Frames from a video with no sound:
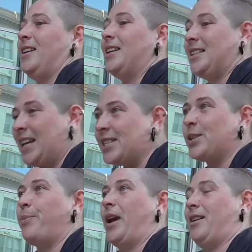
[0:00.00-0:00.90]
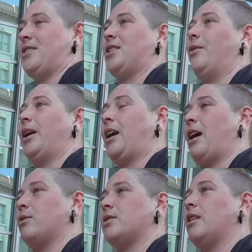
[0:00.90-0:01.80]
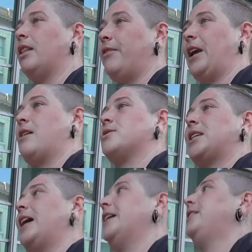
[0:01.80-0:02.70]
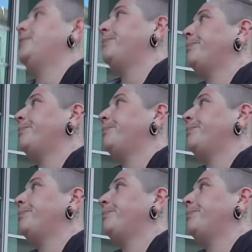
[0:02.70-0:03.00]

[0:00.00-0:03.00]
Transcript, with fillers: They anticipate us going out, living outside.